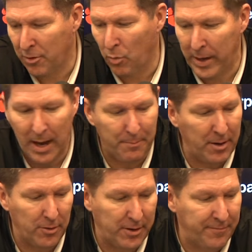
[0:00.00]
thought we got
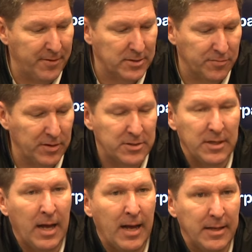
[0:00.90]
better defensively
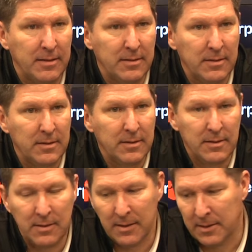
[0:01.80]
tonight.
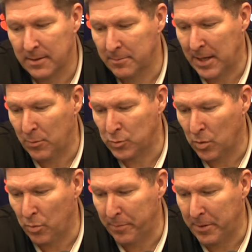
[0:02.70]
That was
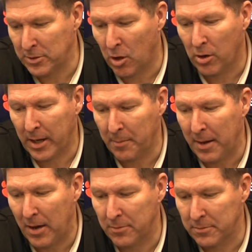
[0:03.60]
what we've been talking
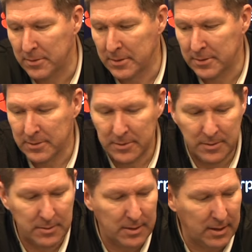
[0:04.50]
about,
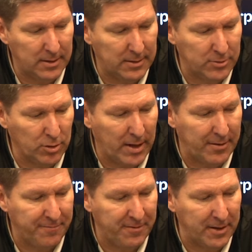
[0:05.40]
trying
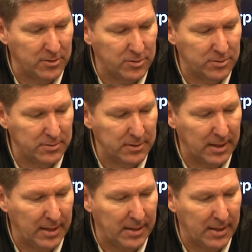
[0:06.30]
to fix.
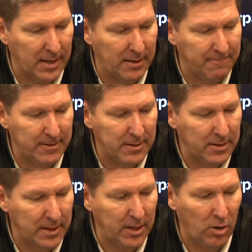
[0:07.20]
And,
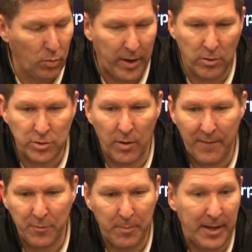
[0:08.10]
you know, we also
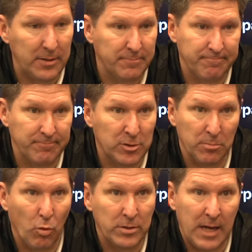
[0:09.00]
have to make some
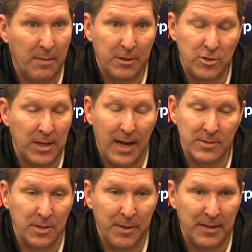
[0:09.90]
more timely
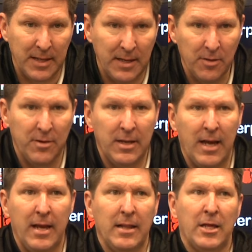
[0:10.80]
shots. I mean, at the end of the
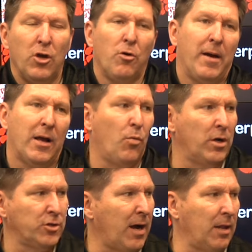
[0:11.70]
day, like you go back and
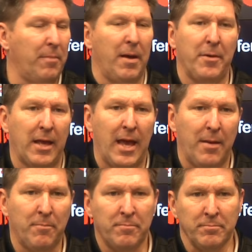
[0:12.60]
watch our Alabama game